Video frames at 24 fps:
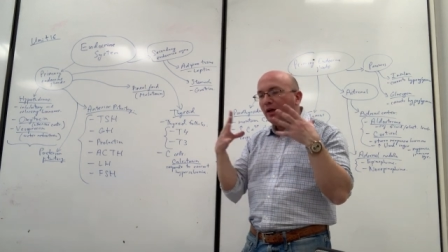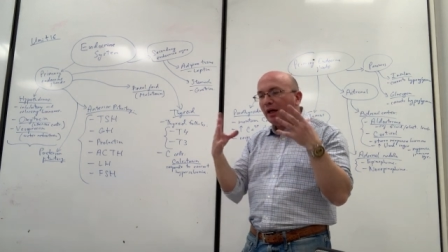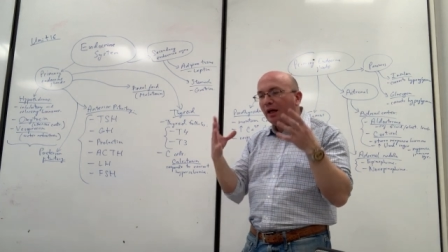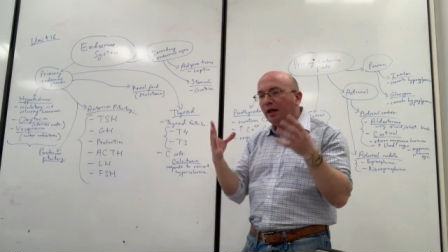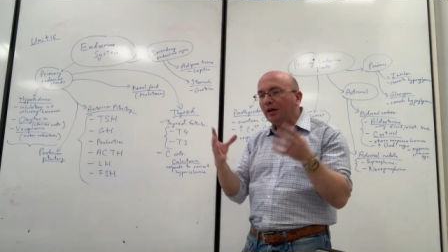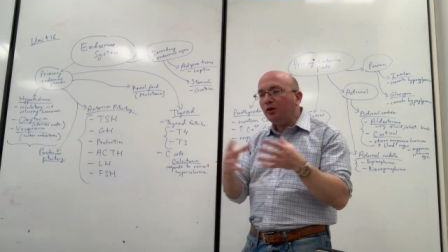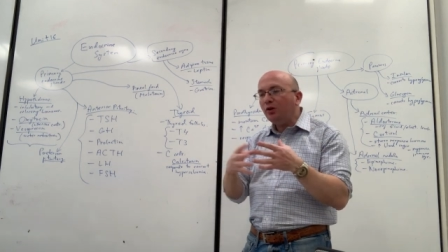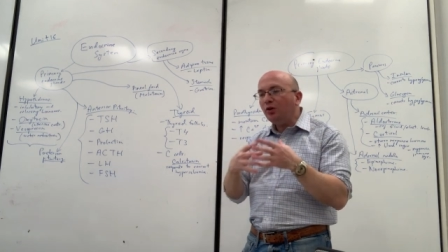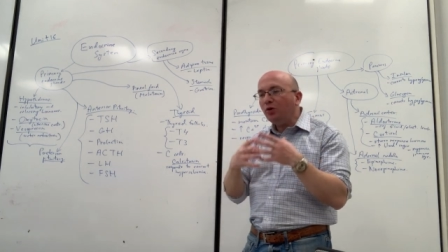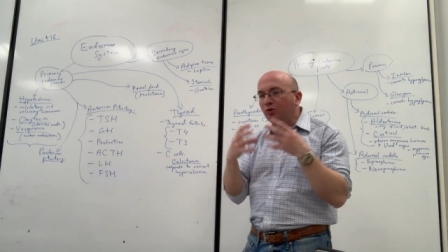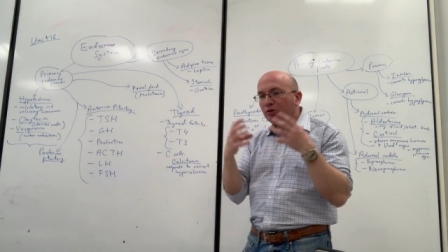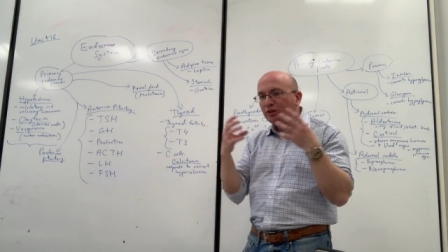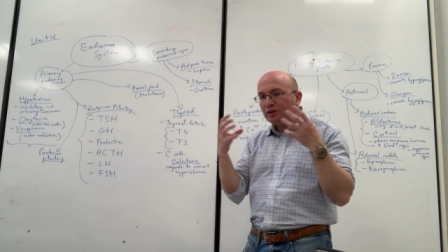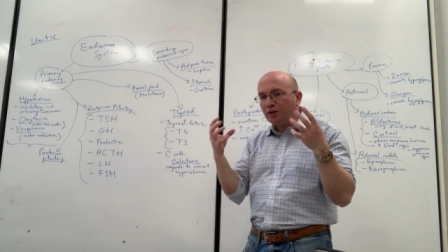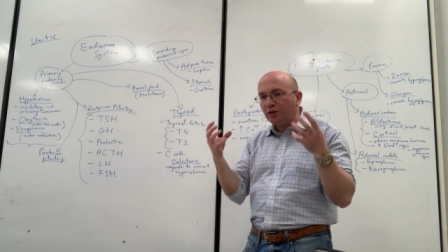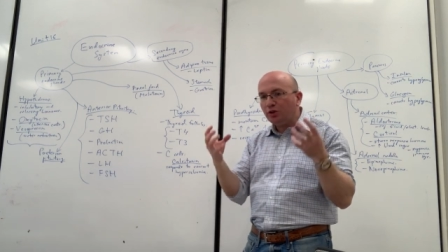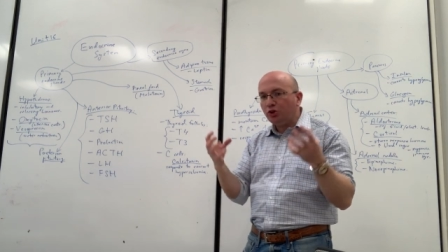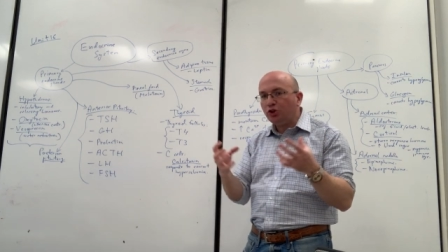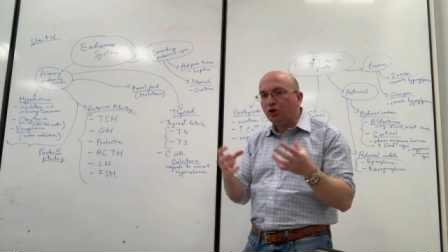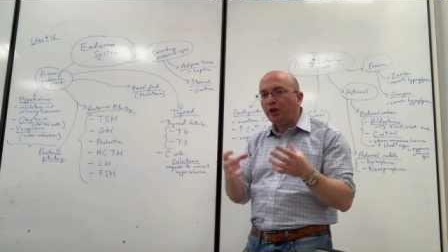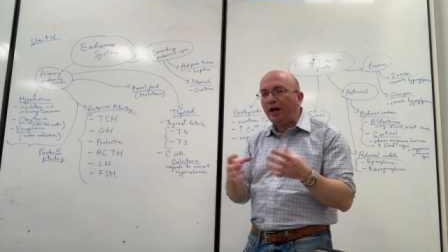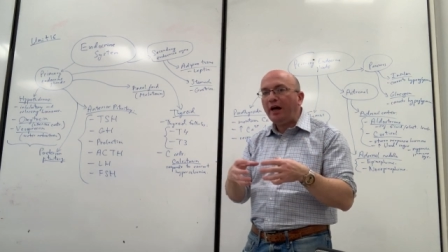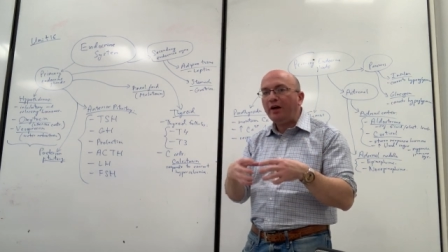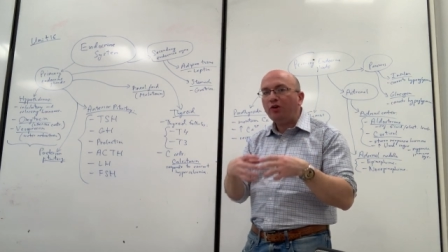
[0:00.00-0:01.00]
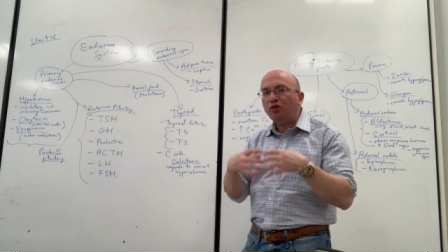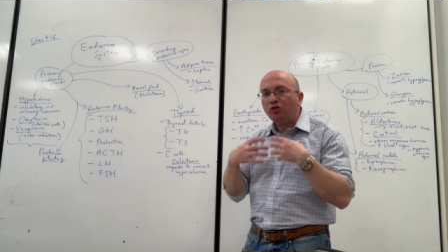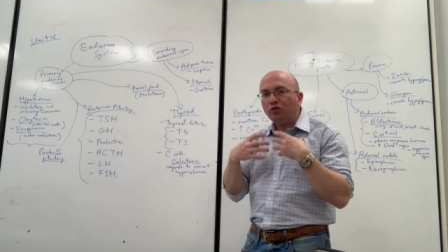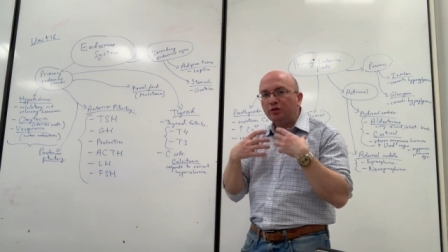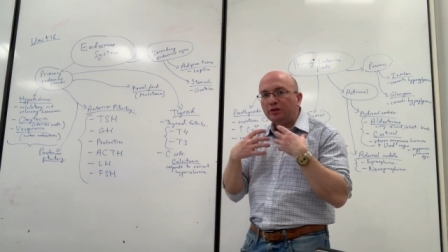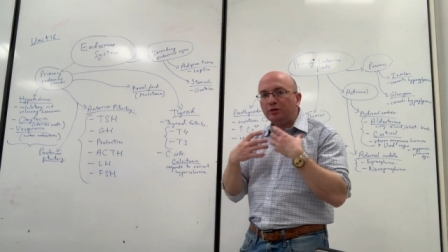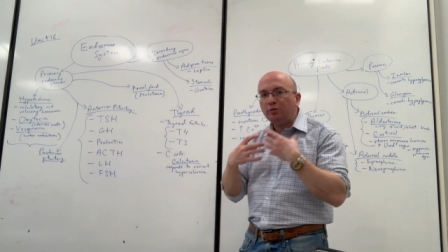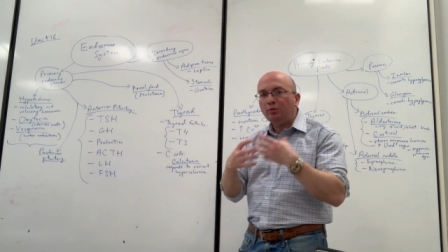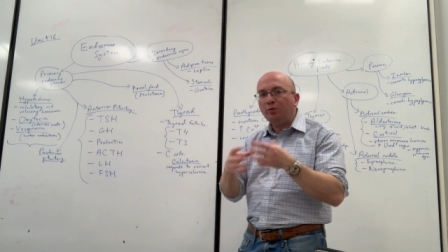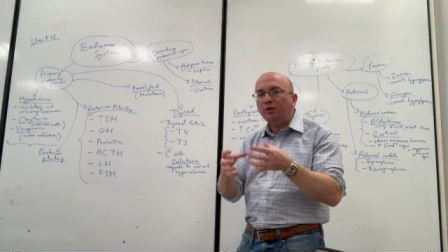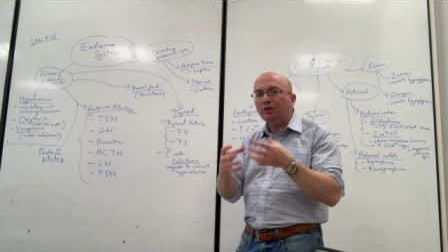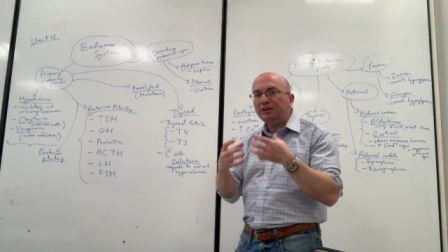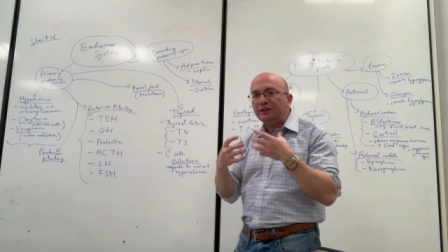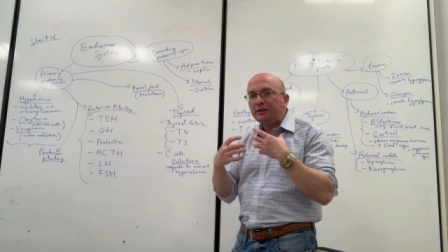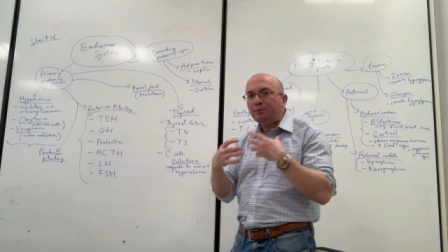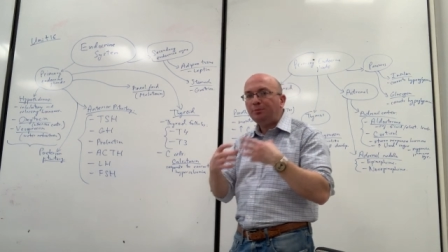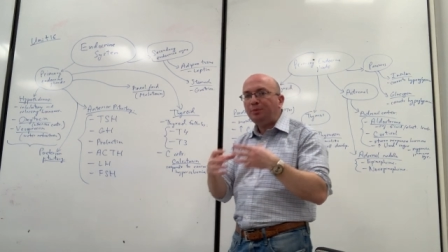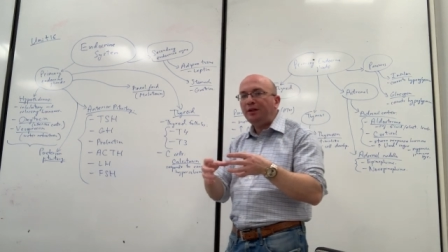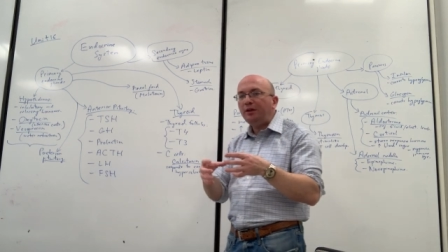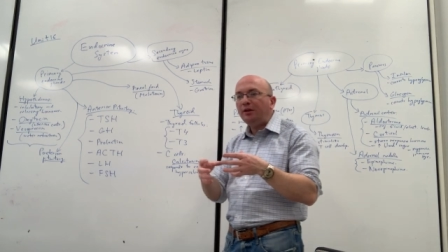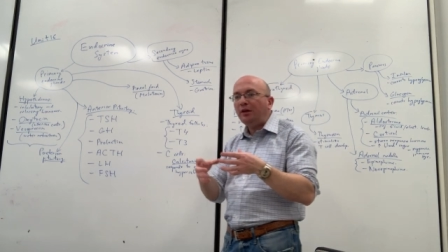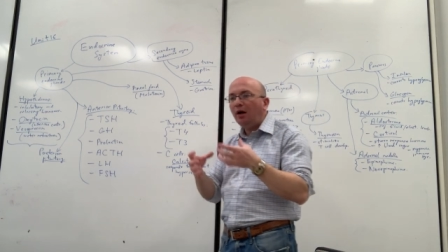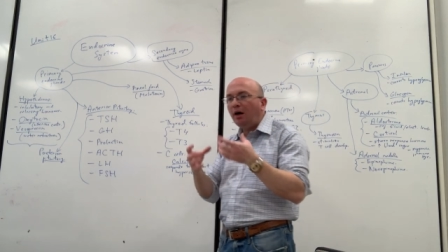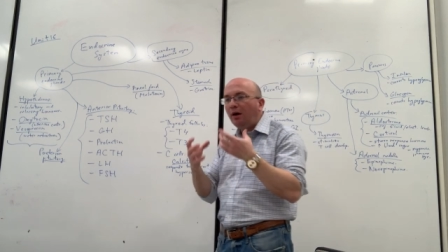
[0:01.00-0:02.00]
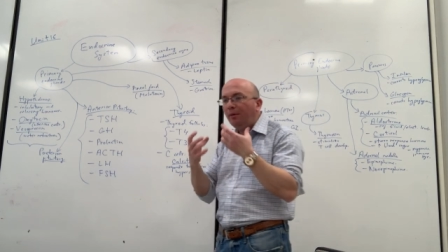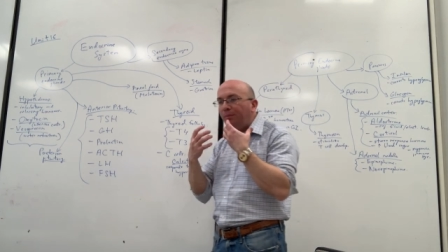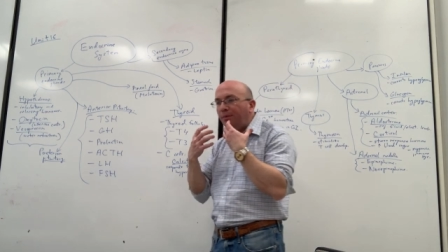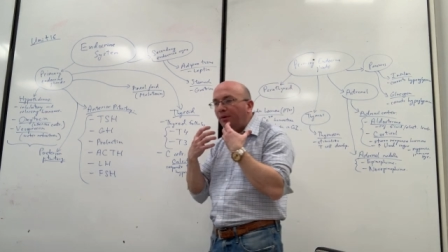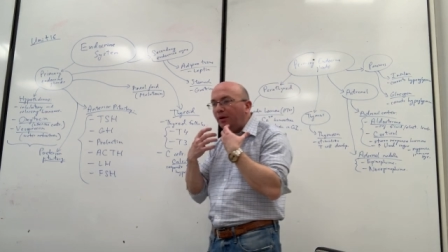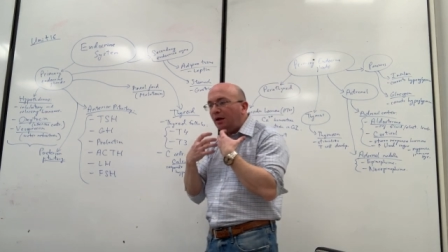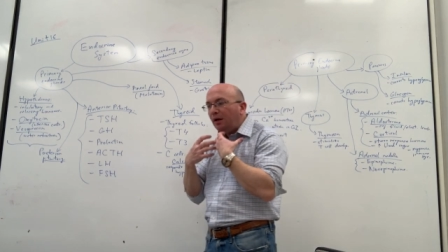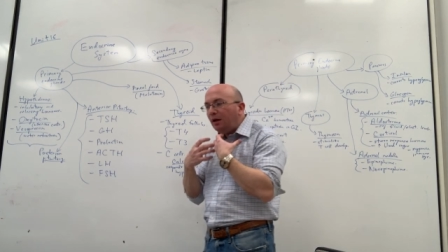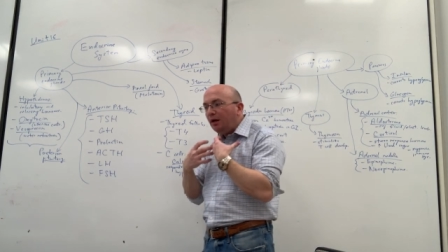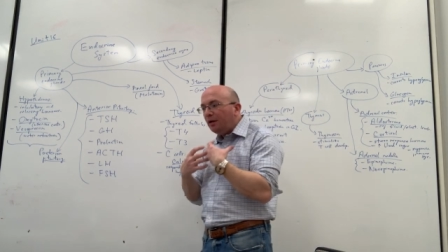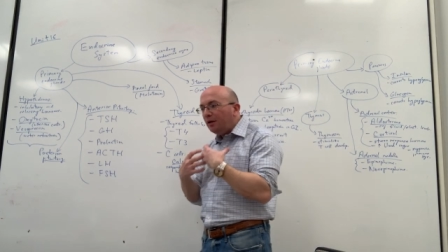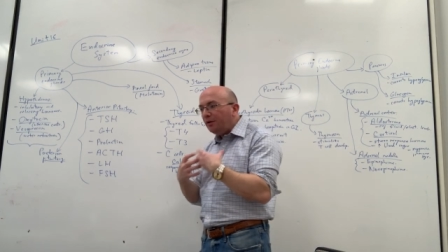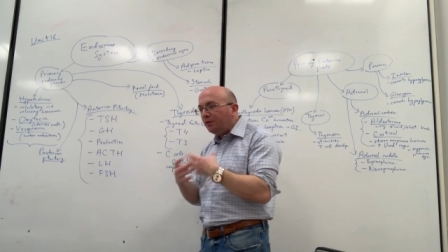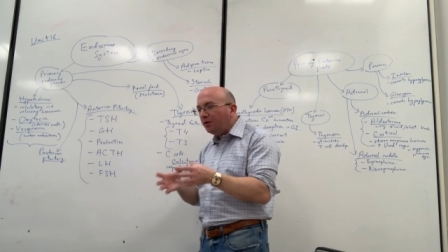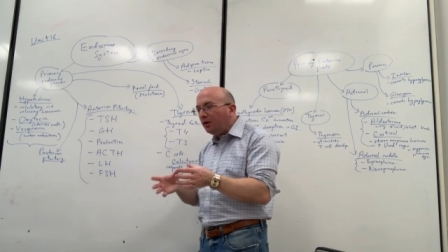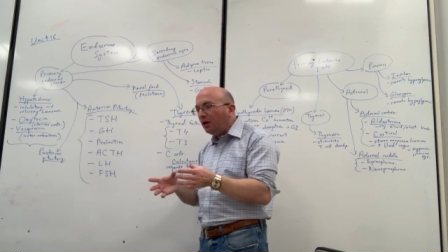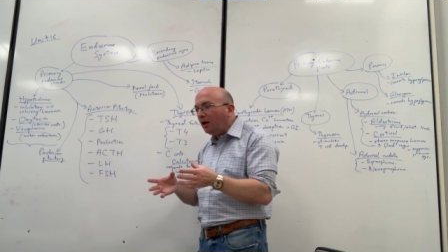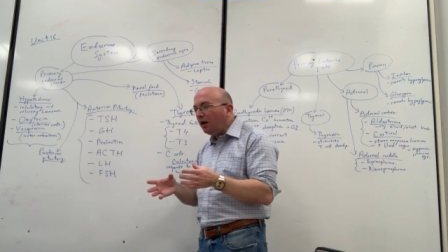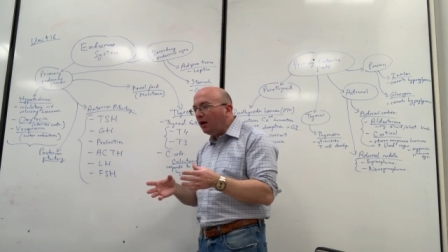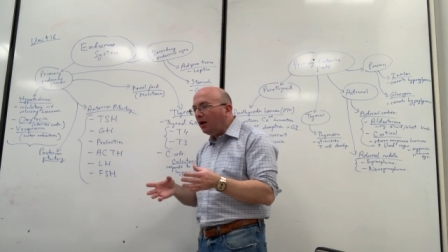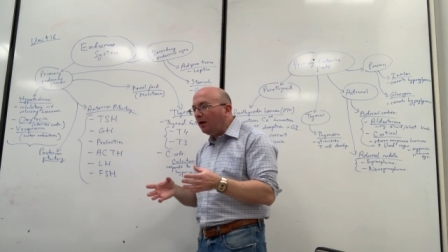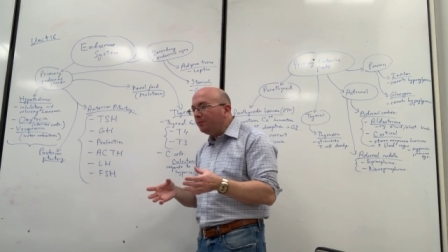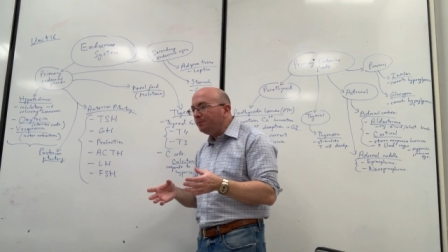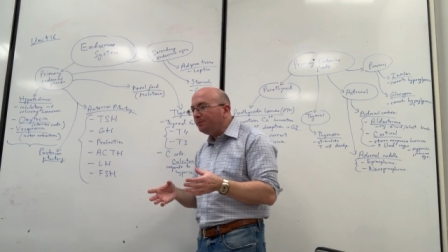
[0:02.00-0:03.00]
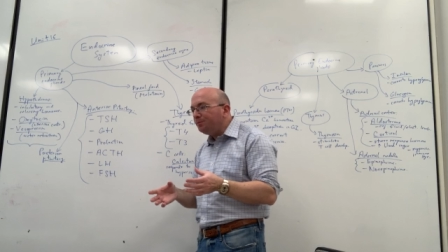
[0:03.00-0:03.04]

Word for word: and those contractions will speed up the